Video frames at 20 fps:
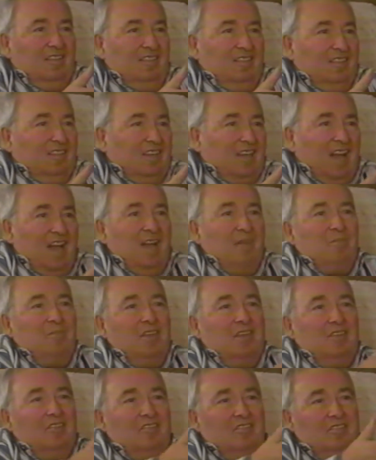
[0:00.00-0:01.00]
the
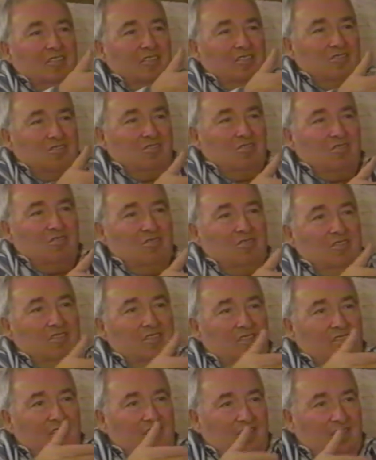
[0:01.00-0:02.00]
comments, the
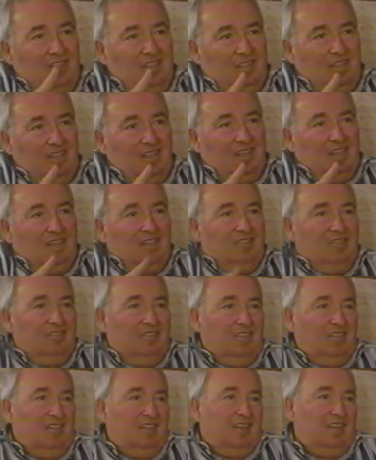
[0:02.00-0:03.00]
jokes, and the things.
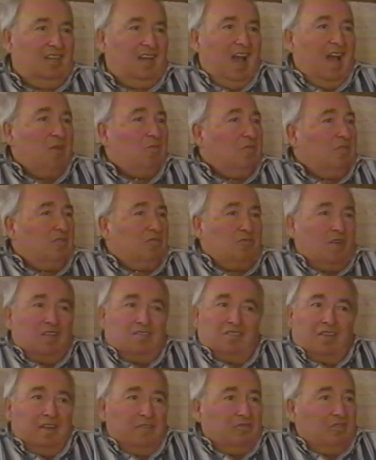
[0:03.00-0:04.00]
And I was
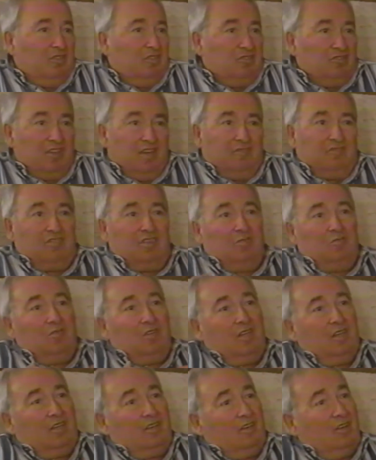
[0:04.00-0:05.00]
Waclaw Dulchevsky with
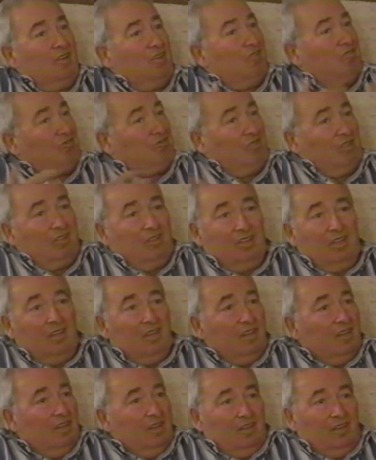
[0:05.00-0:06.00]
a cross,
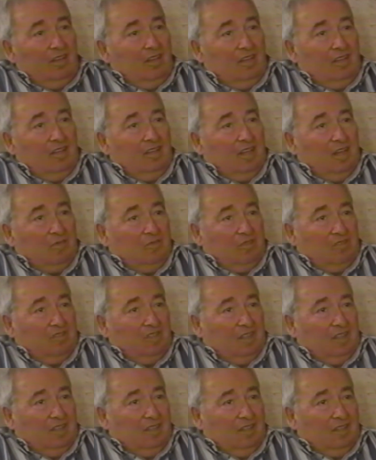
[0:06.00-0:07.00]
and that was
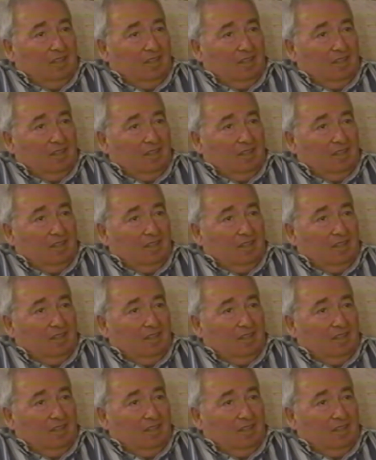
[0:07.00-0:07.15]
it.